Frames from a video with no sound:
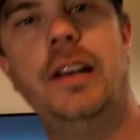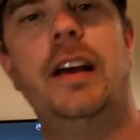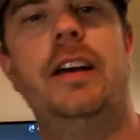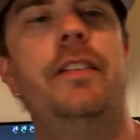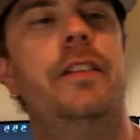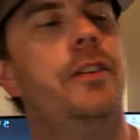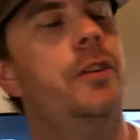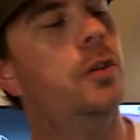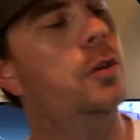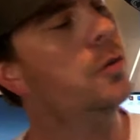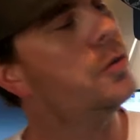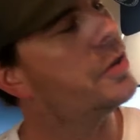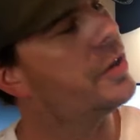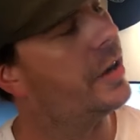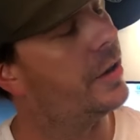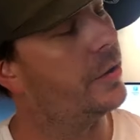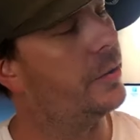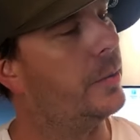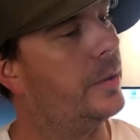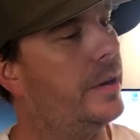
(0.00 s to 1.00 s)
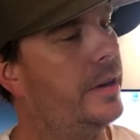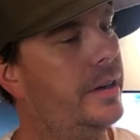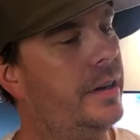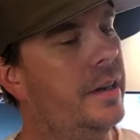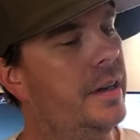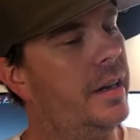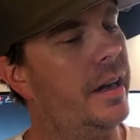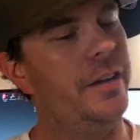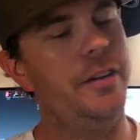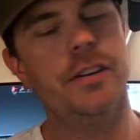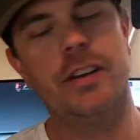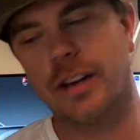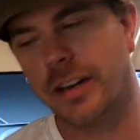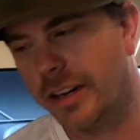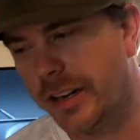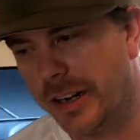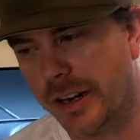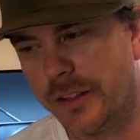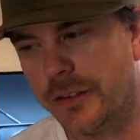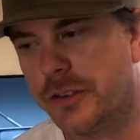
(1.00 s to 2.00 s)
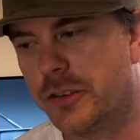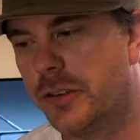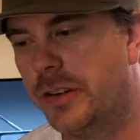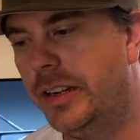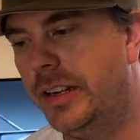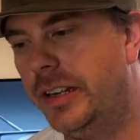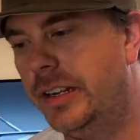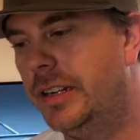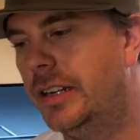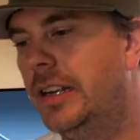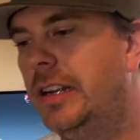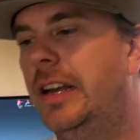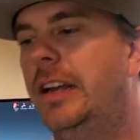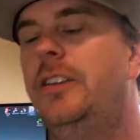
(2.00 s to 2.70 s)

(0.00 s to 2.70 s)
And then you lose another one, and you gotta get another tree,